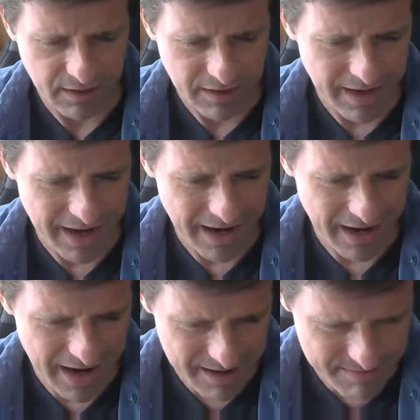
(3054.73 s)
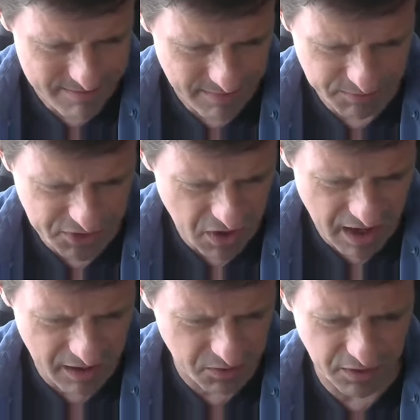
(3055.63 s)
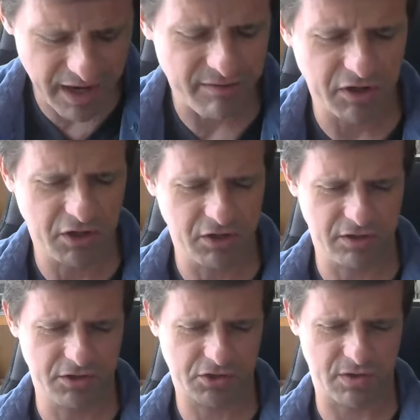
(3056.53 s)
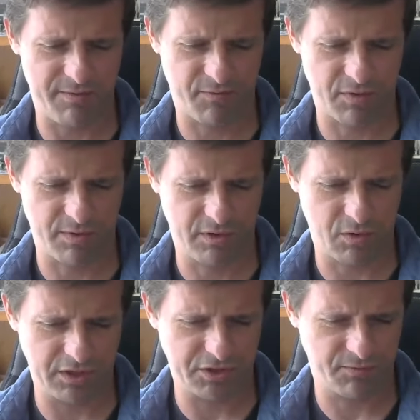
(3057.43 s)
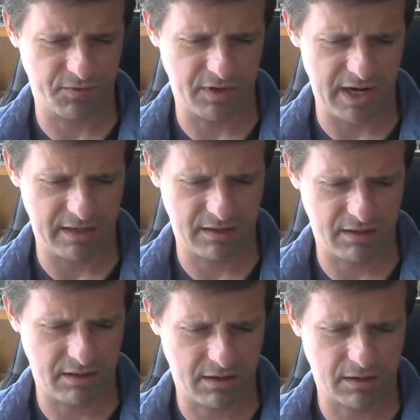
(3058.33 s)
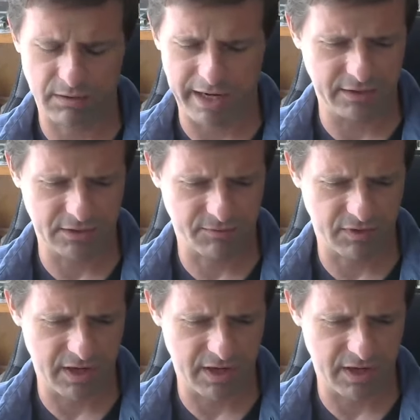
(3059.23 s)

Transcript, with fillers: yeah, I, I'm sorry, I don't really have a good, straightforward question for that uh, or answer for